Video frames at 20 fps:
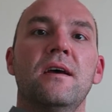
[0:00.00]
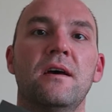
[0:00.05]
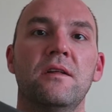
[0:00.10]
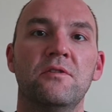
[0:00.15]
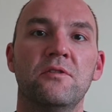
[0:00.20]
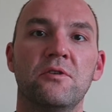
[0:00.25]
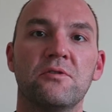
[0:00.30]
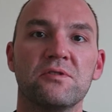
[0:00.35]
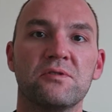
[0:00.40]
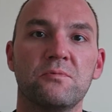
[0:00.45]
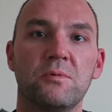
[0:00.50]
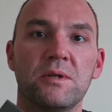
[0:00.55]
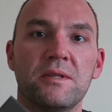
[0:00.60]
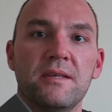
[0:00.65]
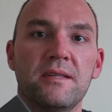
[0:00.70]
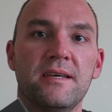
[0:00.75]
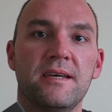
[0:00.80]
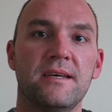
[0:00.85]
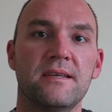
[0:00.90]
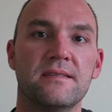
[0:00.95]
knows what
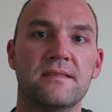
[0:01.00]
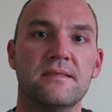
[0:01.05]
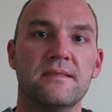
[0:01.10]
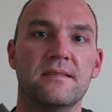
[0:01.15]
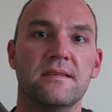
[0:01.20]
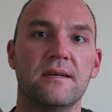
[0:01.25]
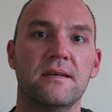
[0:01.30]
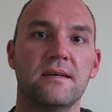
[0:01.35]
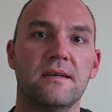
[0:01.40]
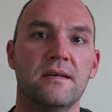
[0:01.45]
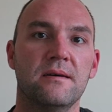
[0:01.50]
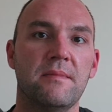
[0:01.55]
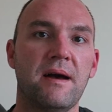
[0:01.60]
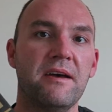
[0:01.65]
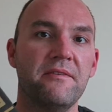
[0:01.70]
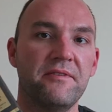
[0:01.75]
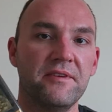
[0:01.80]
it is. I